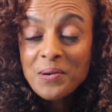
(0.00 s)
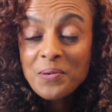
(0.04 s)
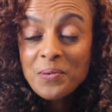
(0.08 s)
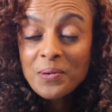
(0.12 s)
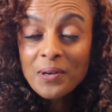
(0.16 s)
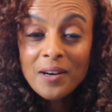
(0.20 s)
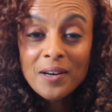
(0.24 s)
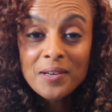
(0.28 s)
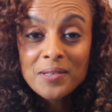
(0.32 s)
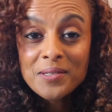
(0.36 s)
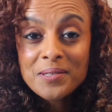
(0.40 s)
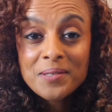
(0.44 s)
we're
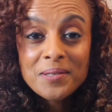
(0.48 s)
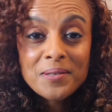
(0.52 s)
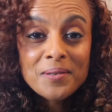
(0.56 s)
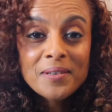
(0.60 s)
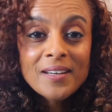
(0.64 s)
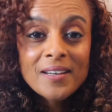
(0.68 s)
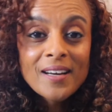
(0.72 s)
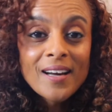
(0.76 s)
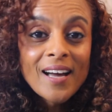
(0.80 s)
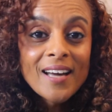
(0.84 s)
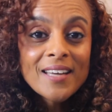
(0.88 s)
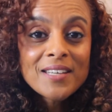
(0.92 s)
also
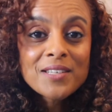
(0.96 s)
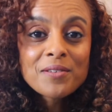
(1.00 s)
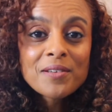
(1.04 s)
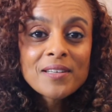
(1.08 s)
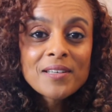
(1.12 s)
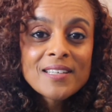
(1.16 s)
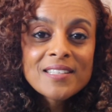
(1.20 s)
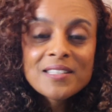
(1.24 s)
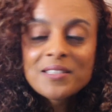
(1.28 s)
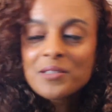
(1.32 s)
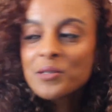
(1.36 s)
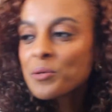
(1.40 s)
entering
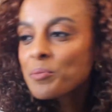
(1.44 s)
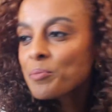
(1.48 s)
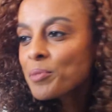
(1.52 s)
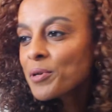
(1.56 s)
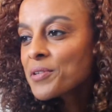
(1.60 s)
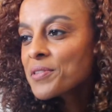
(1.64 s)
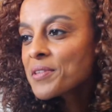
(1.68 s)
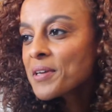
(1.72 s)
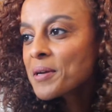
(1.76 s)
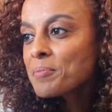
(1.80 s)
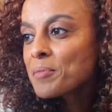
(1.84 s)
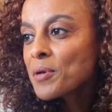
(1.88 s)
into a
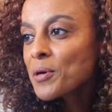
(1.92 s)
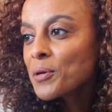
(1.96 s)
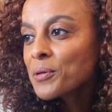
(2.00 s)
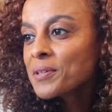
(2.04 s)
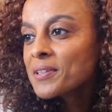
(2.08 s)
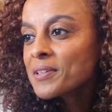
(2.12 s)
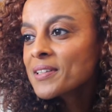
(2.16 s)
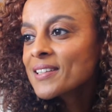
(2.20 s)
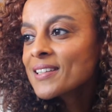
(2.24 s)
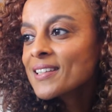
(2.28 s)
birthday mode.